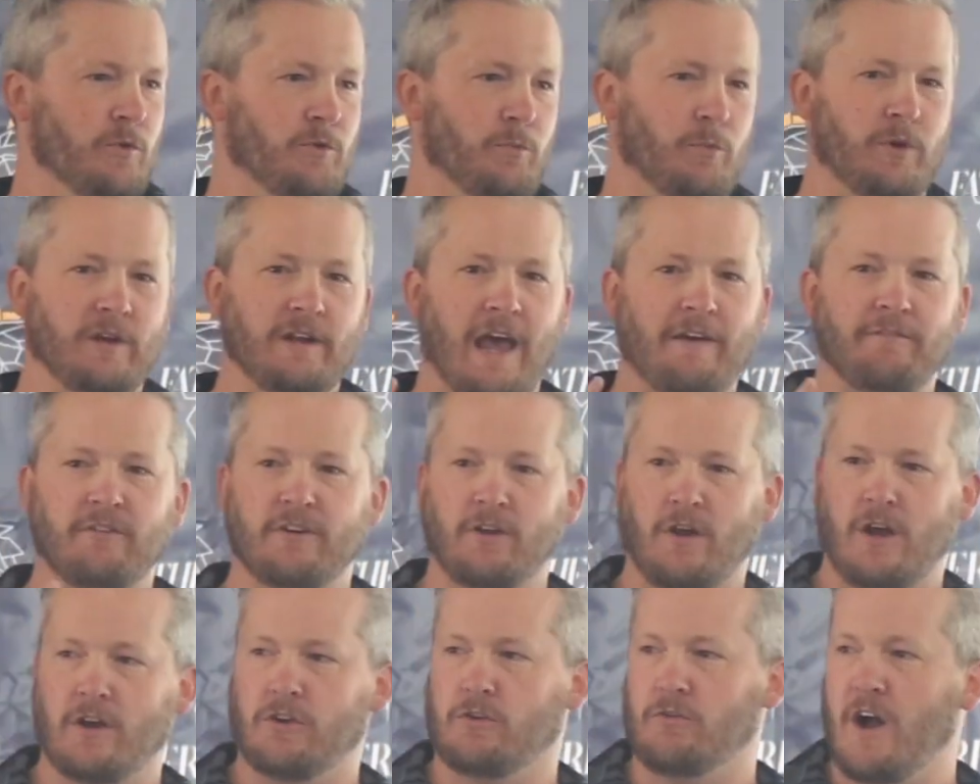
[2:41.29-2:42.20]
We're going to have
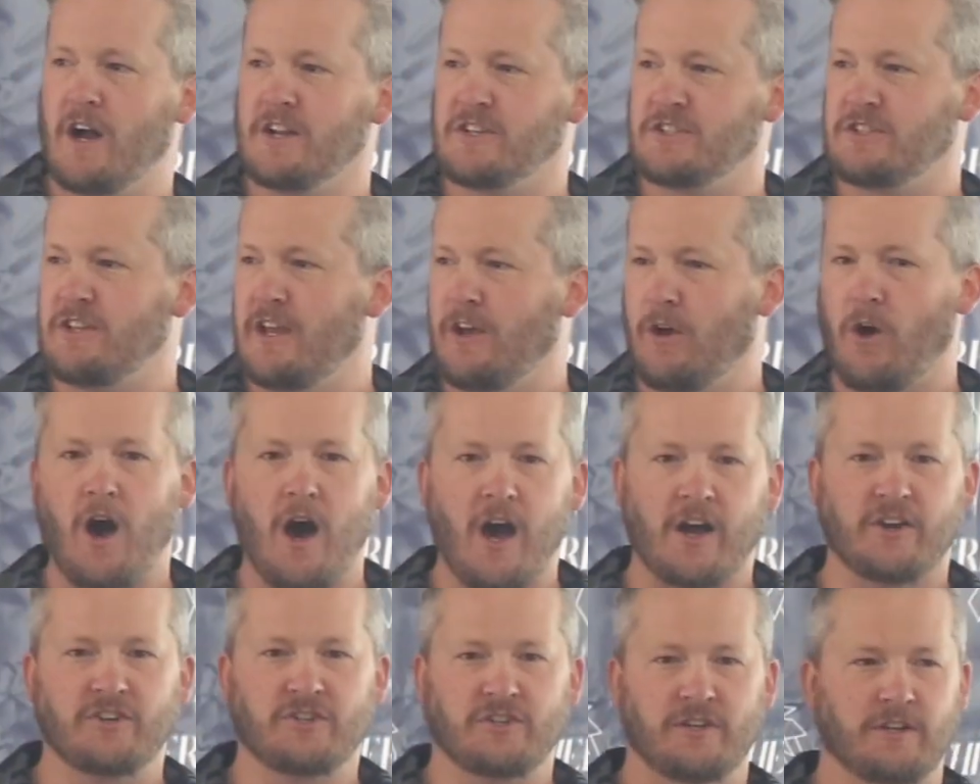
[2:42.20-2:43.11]
a, a, garage sale
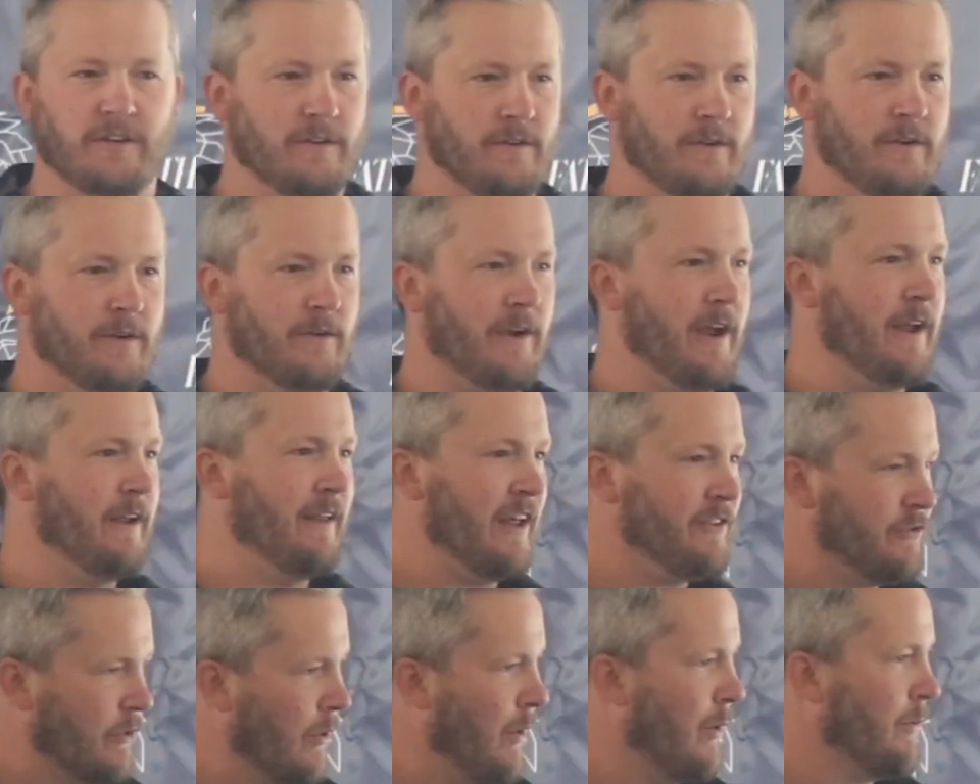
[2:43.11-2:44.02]
auction, right?
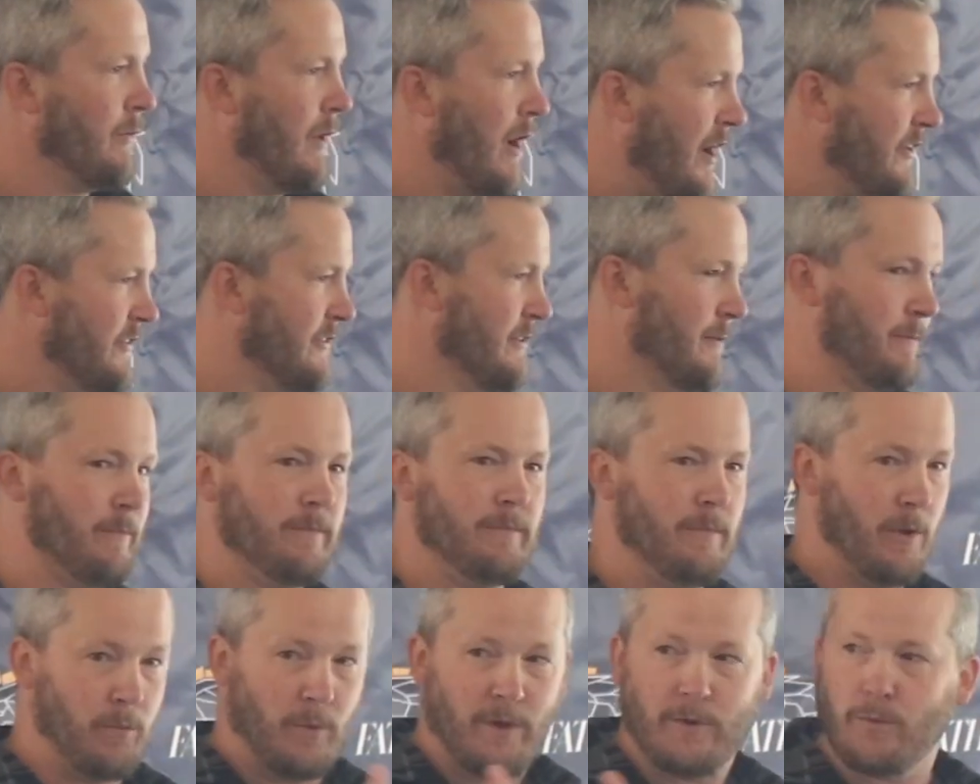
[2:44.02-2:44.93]
That's awesome.
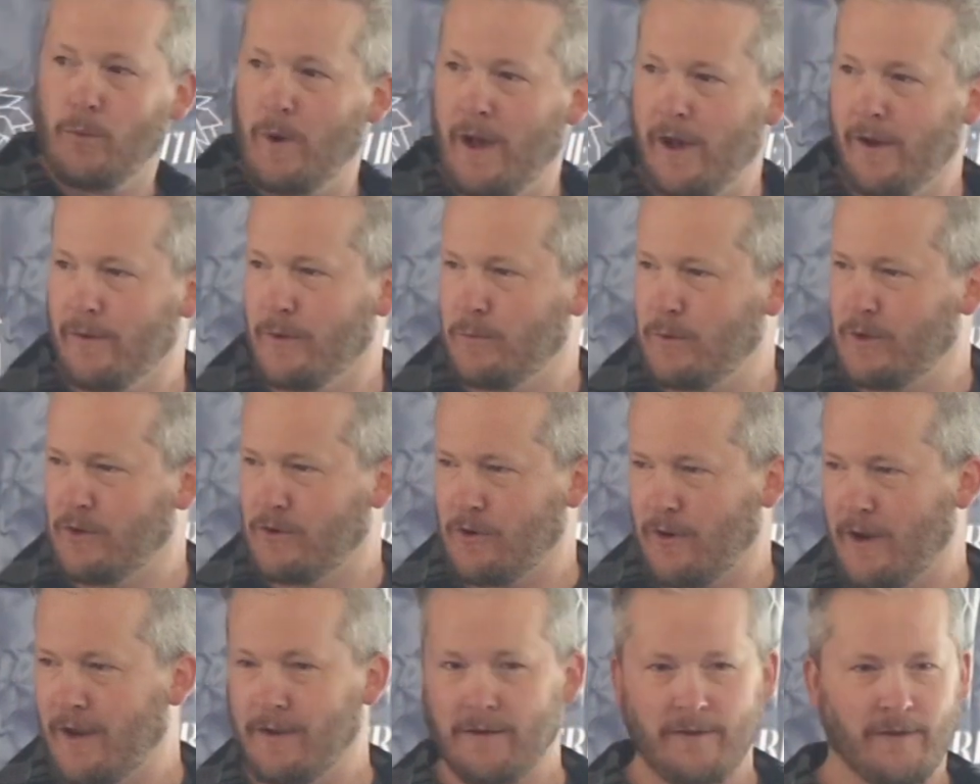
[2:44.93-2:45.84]
It went well. It went
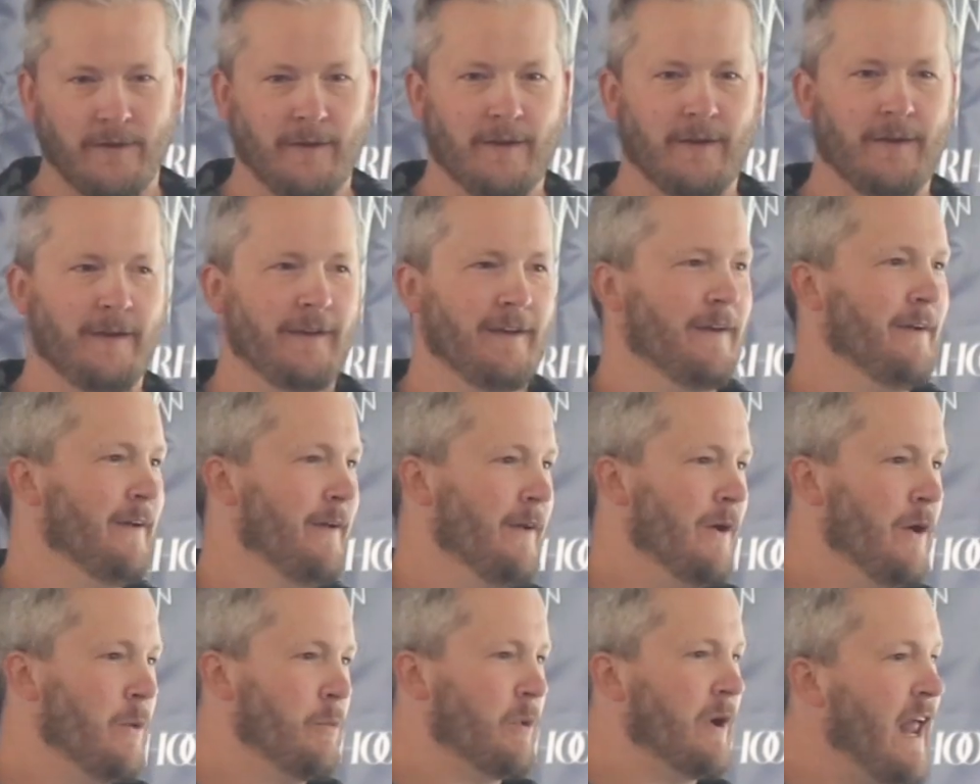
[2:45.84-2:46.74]
great.
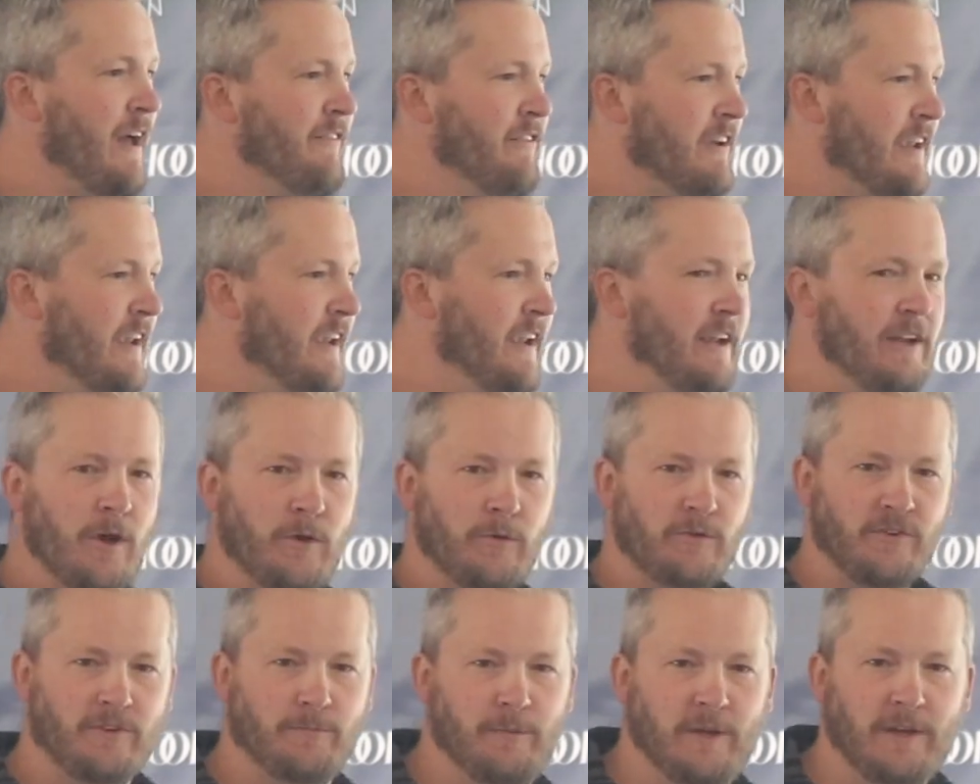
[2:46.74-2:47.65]
We're going to have a
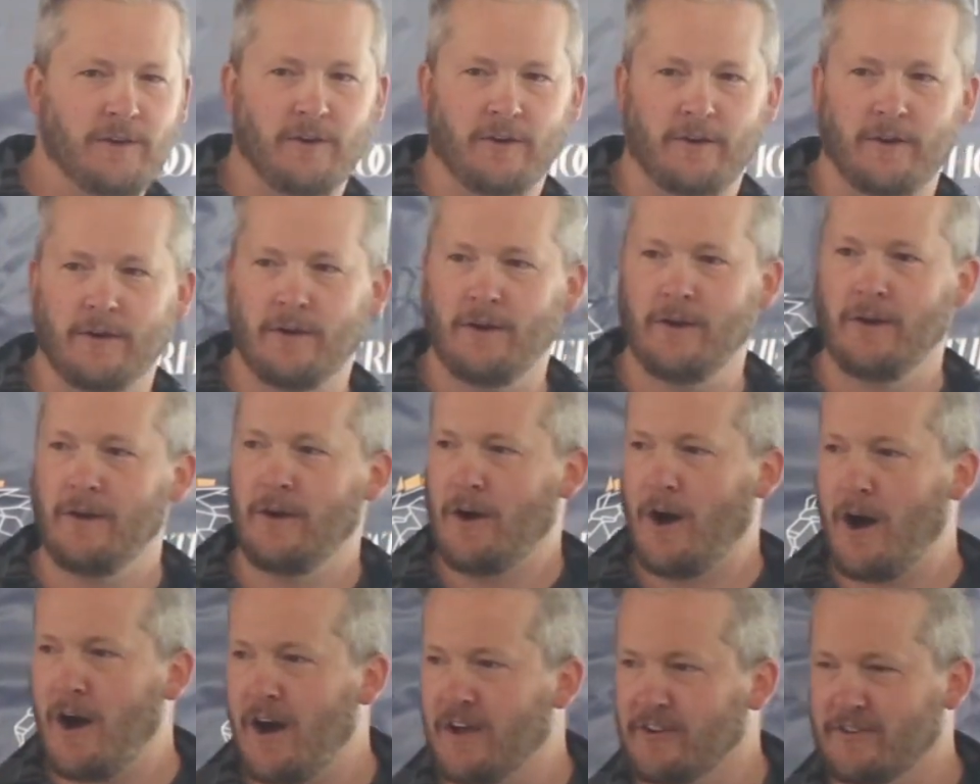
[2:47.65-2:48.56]
keynote speaker.
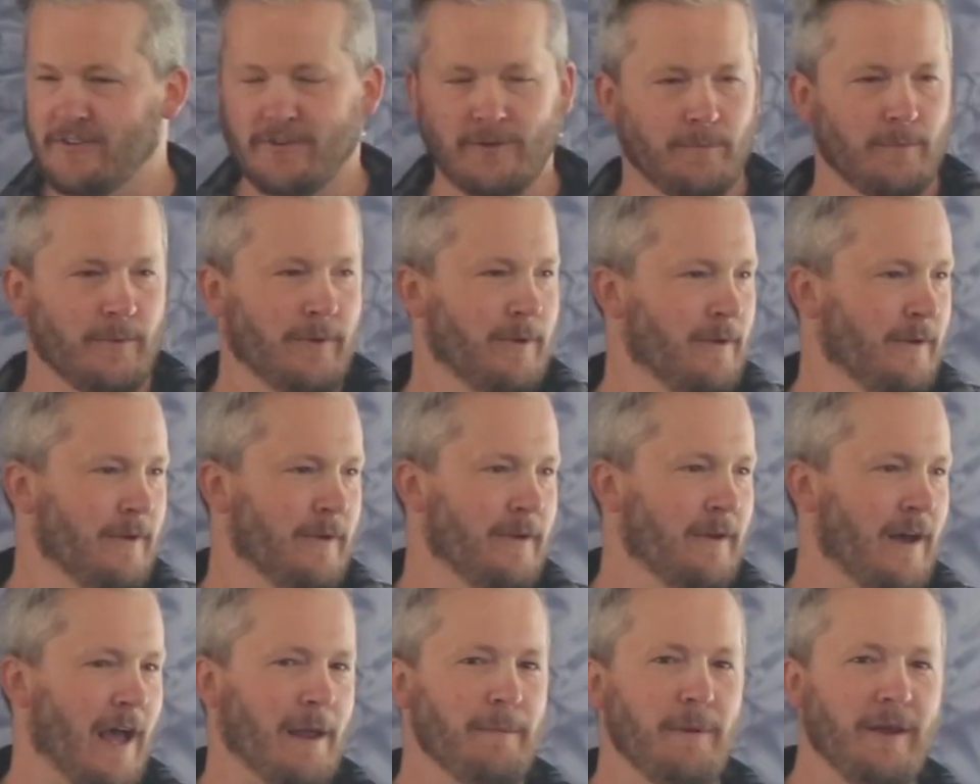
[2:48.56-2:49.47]
Awesome.
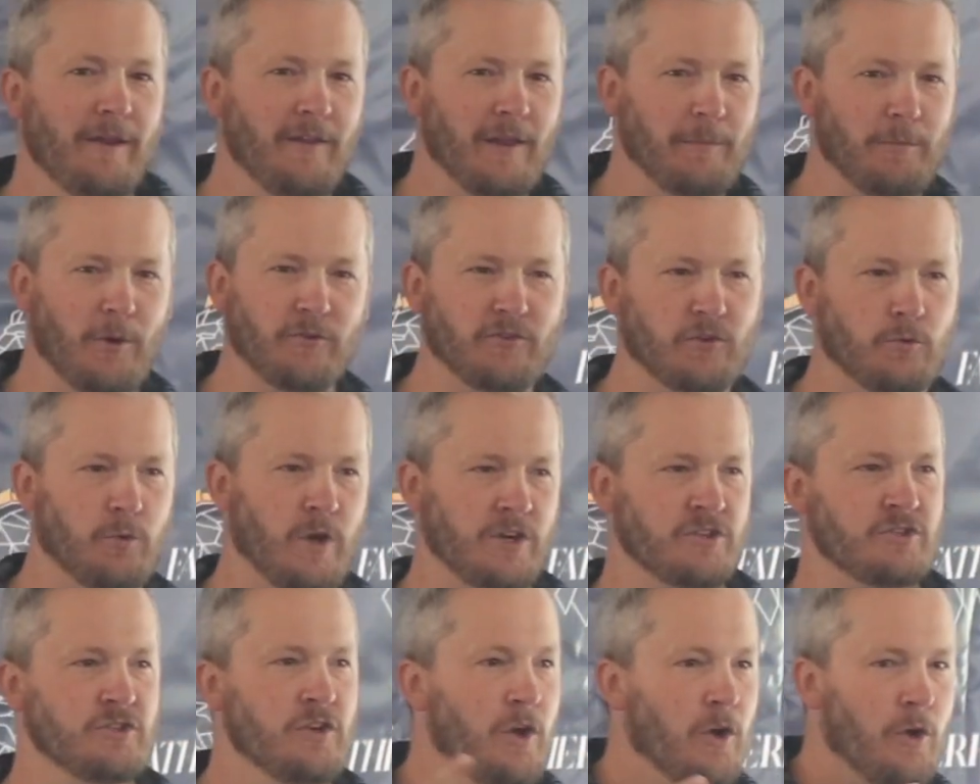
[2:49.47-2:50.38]
I immediately posed the
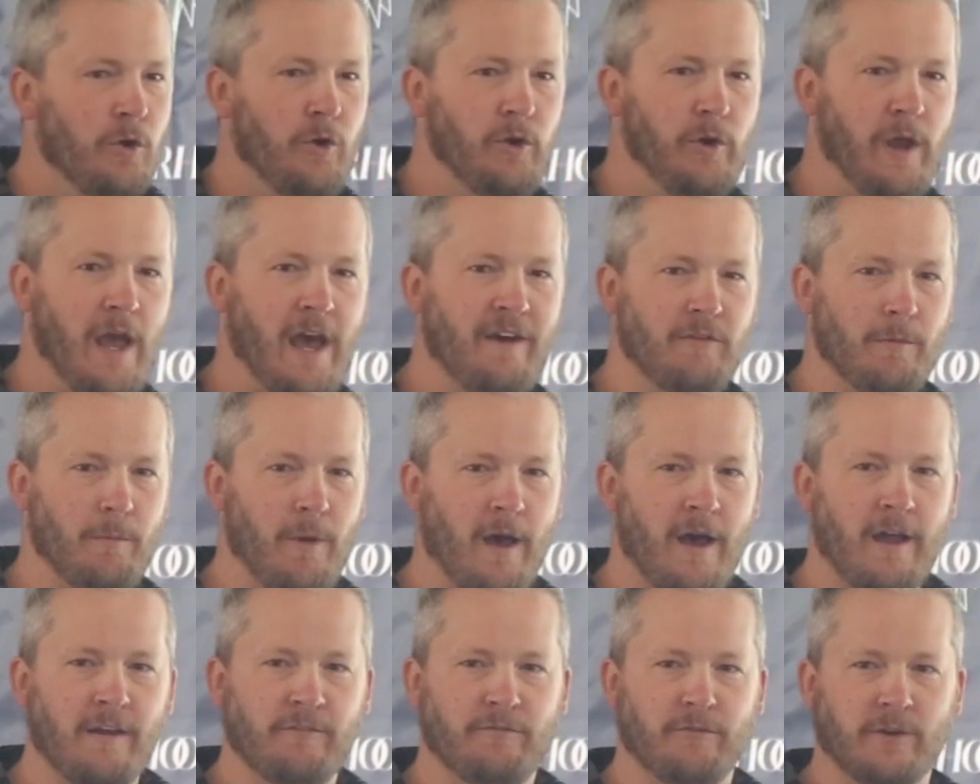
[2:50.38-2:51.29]
question, who do you have in
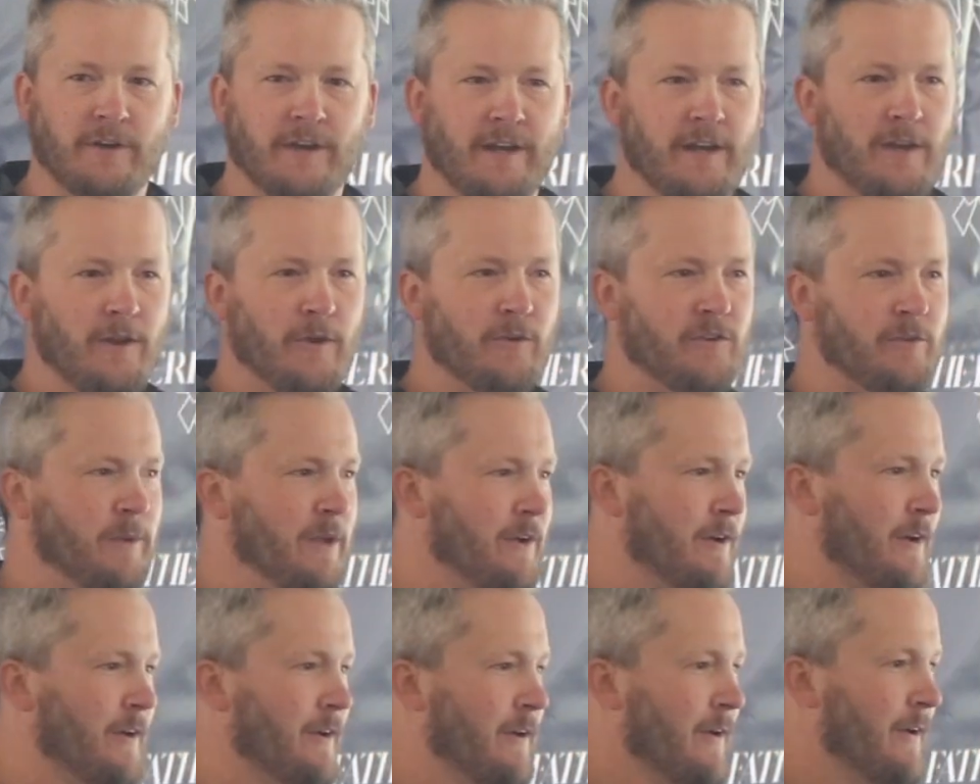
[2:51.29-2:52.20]
mind for a keynote
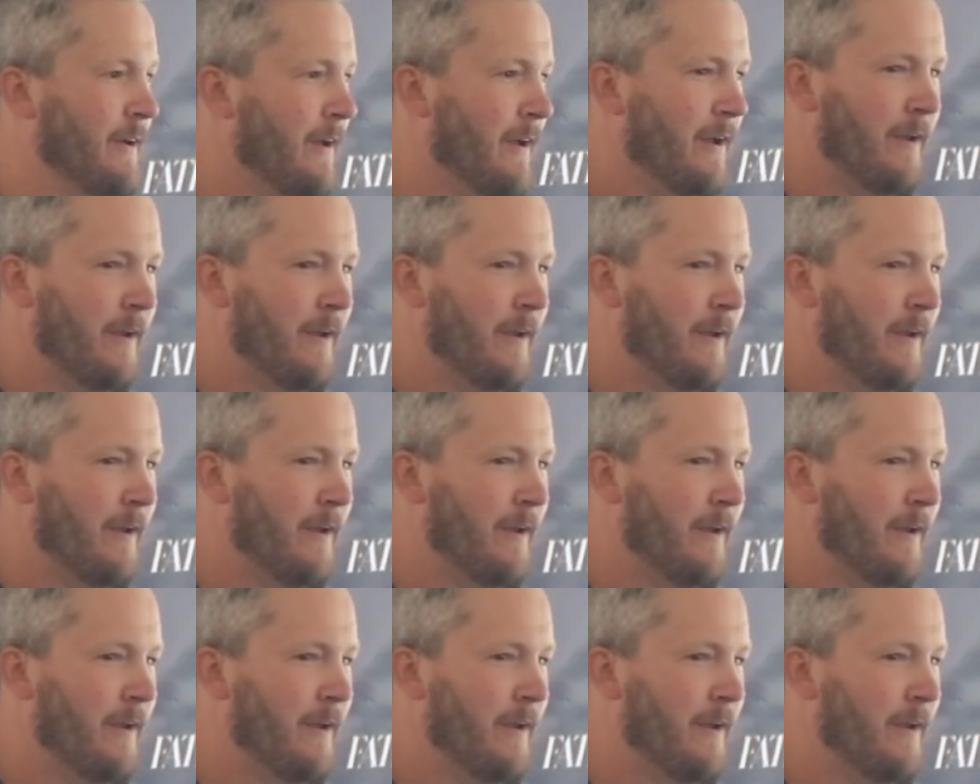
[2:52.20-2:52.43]
speaker?